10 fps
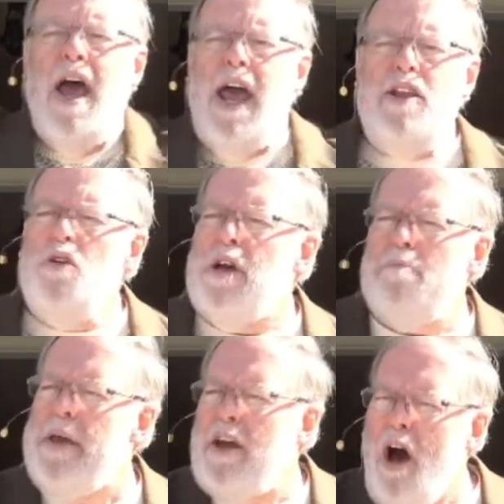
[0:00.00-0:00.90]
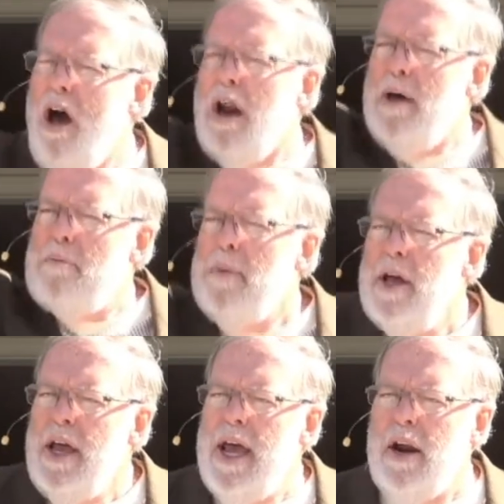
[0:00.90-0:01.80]
you can be caught up
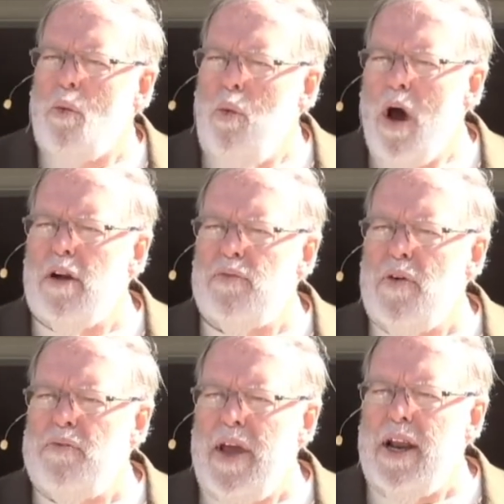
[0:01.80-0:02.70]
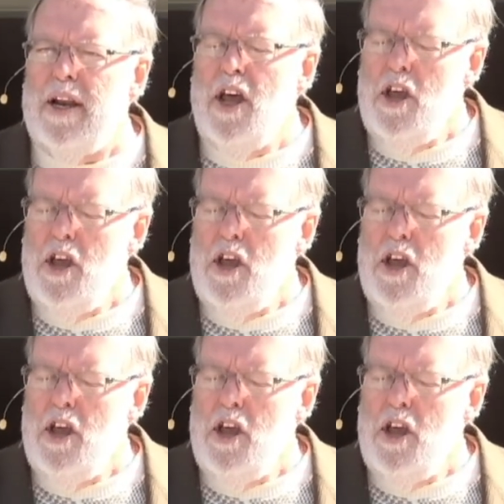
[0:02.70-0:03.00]
in a wonderful feeling.